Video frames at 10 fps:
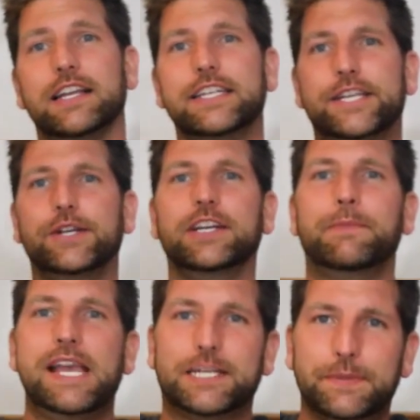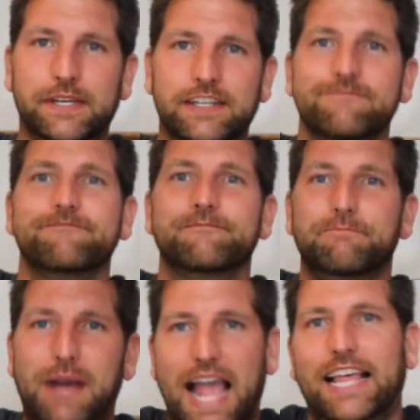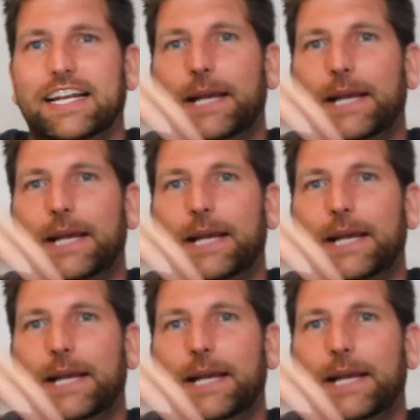Dude in the Basement, pilot